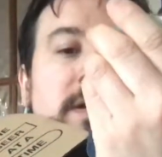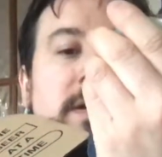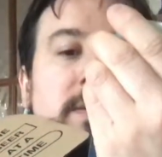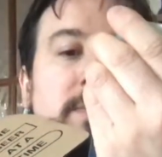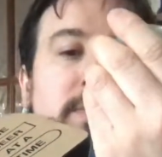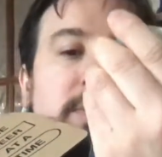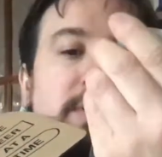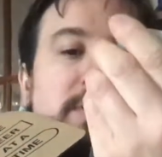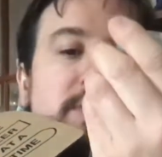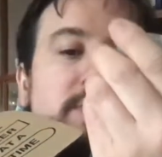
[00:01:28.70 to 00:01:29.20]

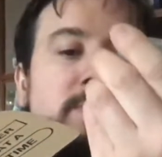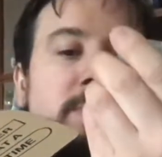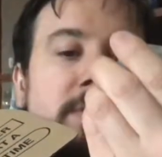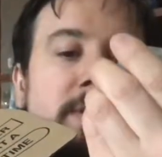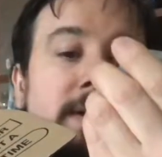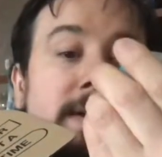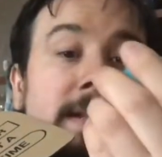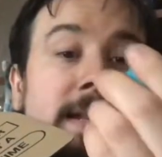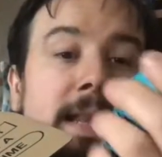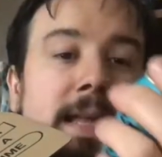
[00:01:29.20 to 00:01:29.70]

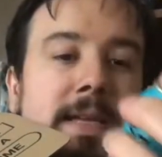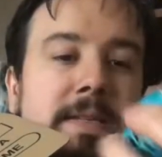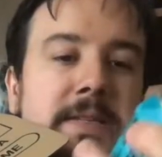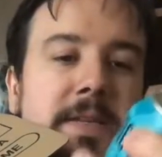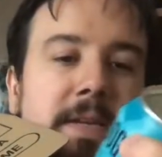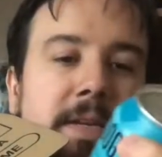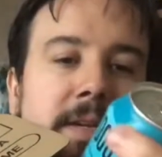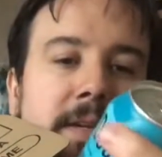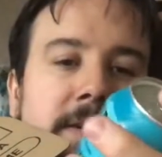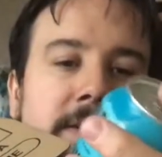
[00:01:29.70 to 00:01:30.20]
Postmodern
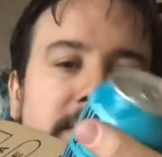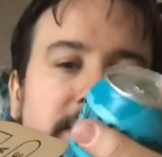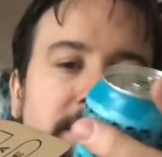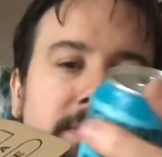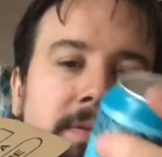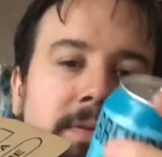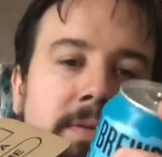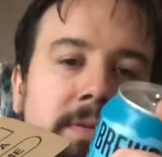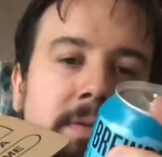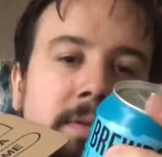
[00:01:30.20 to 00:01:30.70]
Classic.
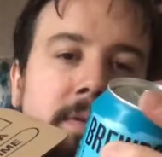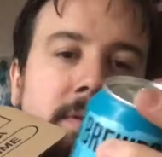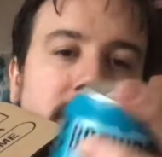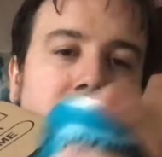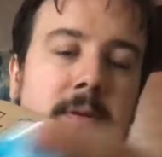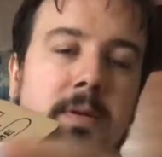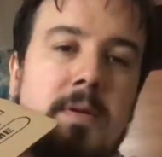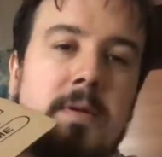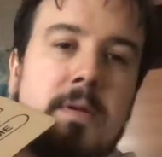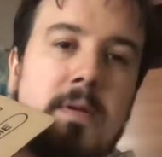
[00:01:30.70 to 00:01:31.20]

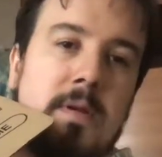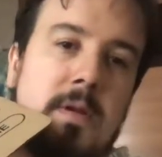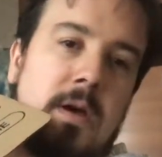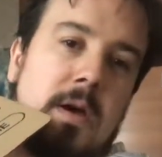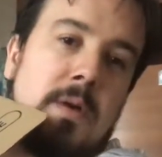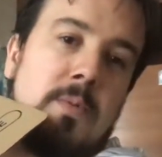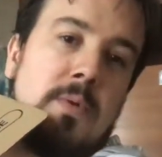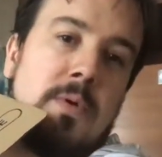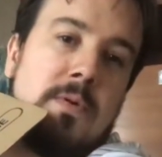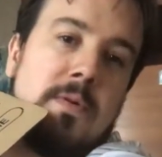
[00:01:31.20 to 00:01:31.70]
I
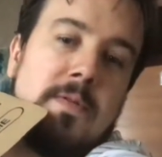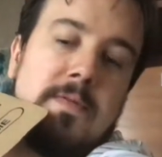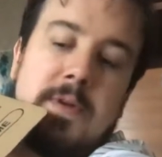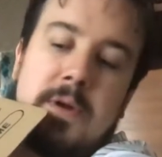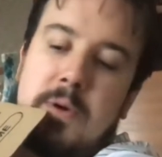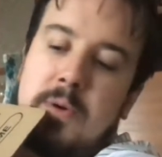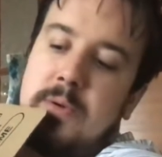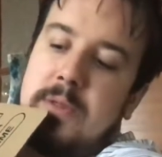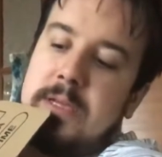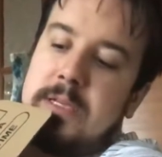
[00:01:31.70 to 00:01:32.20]
will review
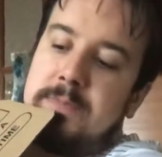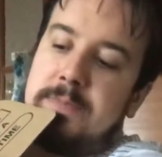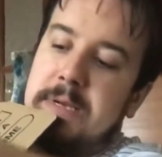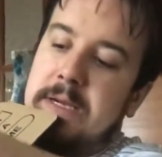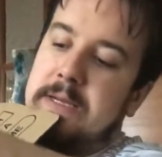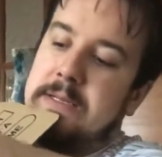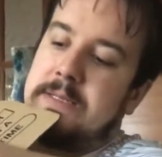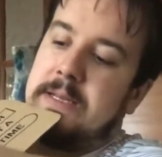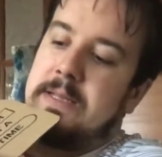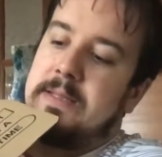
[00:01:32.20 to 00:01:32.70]
all these
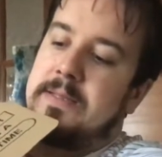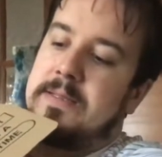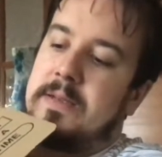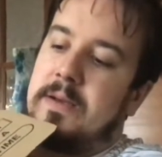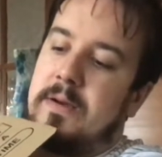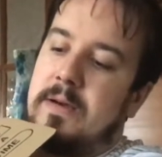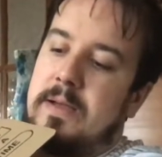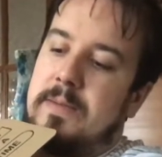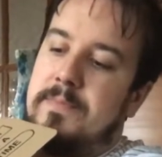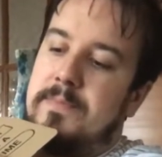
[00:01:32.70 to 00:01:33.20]
beers in
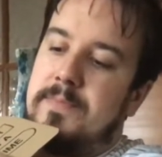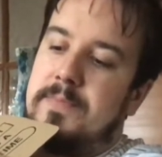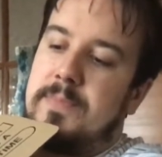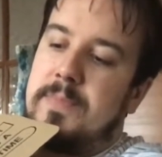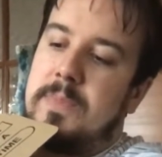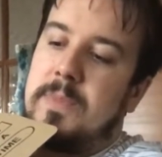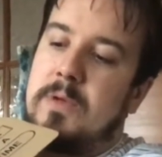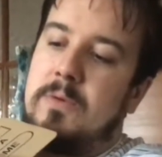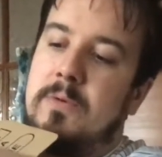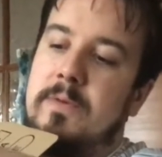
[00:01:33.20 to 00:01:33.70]
time.
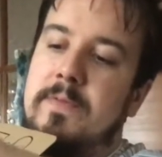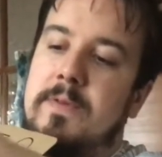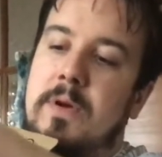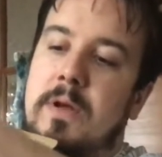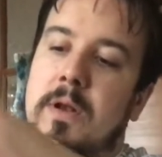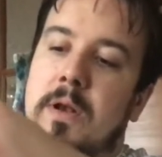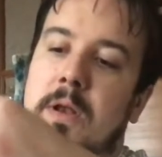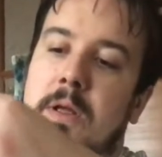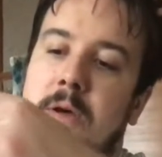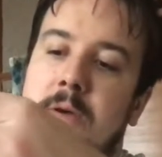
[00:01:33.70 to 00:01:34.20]
We've got
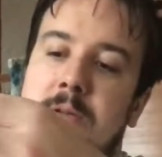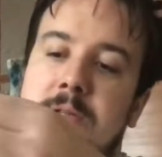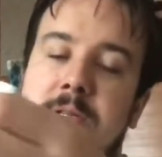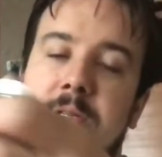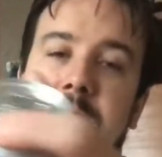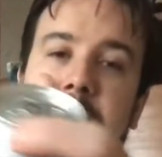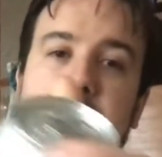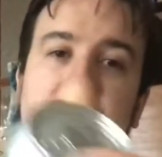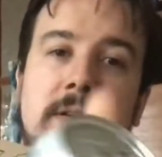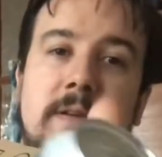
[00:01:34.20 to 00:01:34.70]

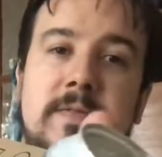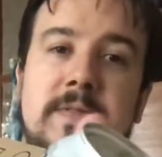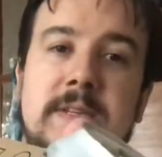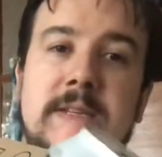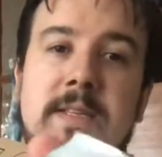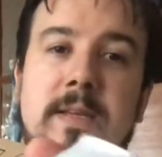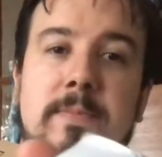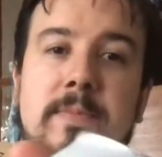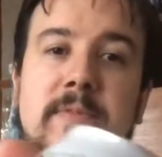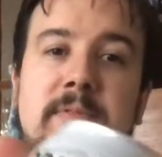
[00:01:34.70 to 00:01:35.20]
Lost. I've seen
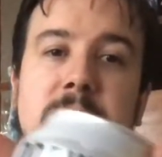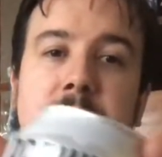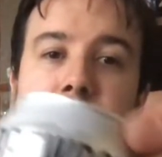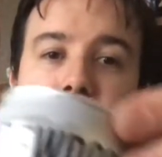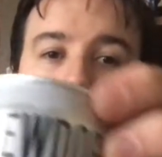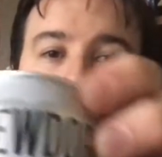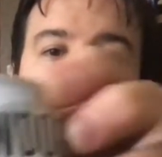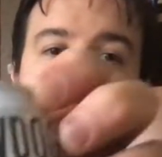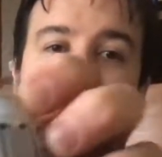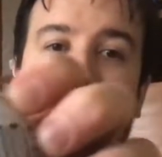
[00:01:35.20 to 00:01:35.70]
that before in
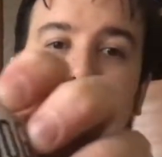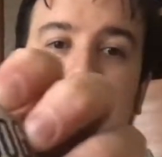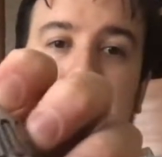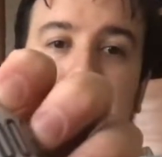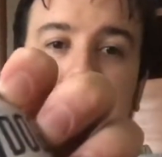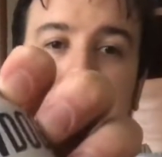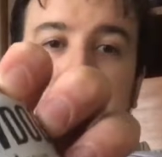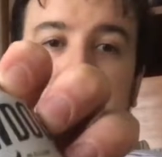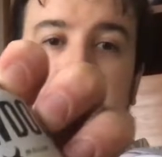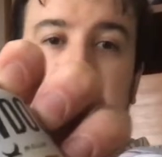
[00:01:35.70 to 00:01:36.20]
a big
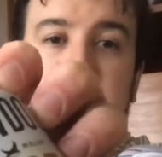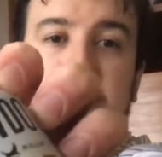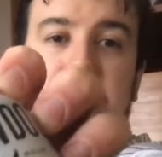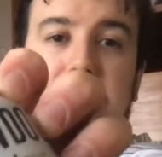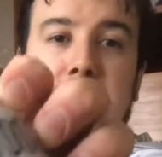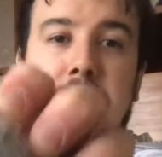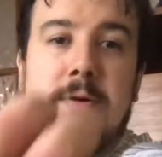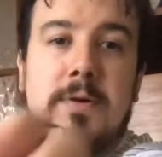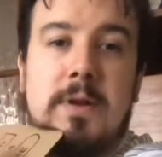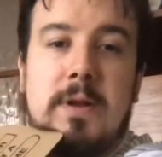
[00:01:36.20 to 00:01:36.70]
bottle.
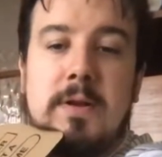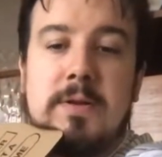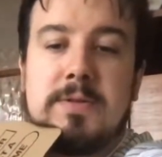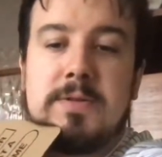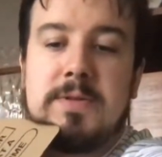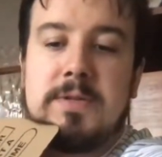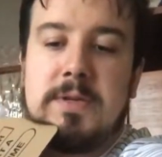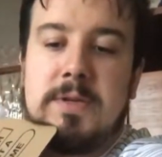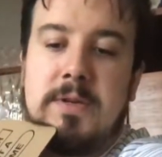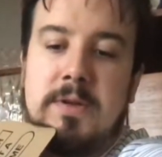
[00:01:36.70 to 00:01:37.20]
Brewdog
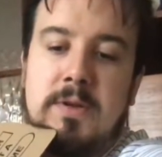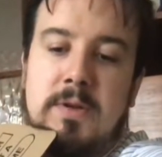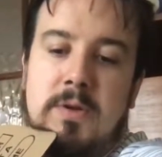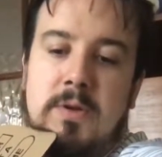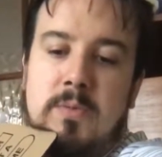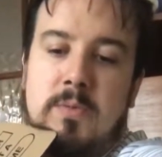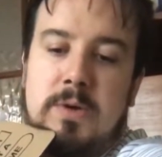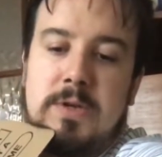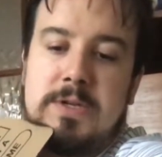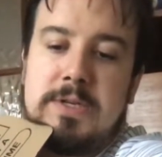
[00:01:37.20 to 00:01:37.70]
Lost,
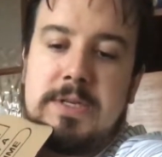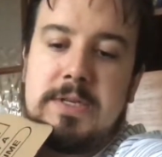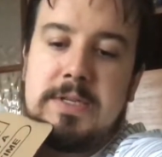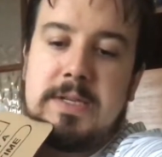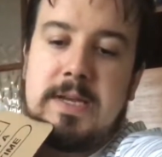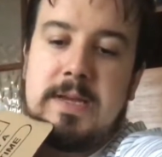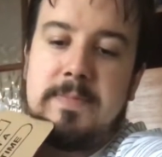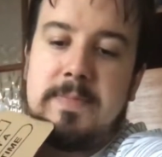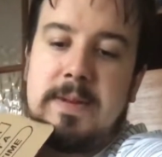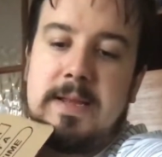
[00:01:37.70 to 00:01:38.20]
which is
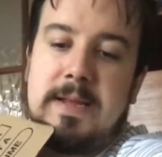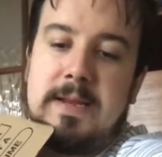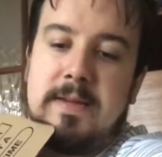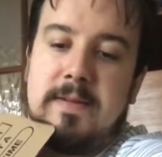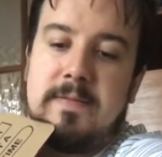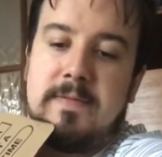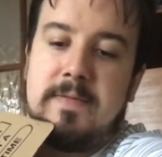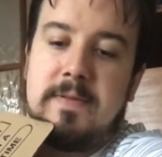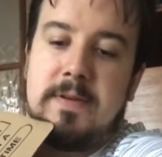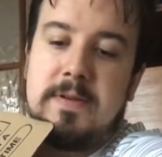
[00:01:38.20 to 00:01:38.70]
a Planet
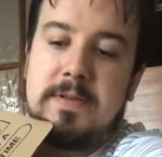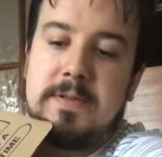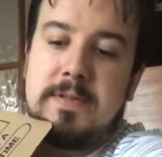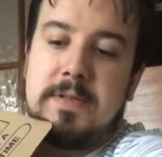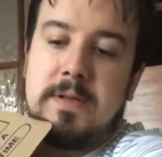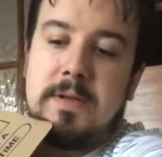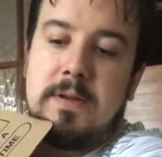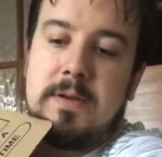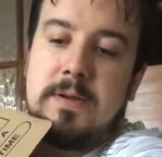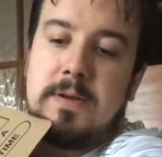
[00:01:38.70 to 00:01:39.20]
First
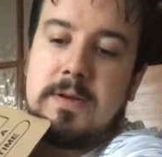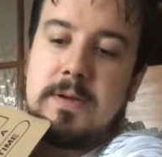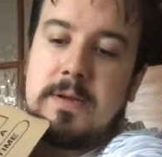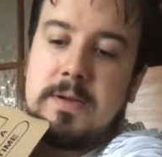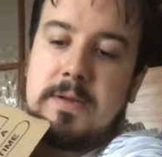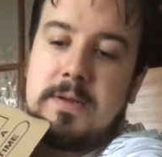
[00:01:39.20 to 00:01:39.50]
lager.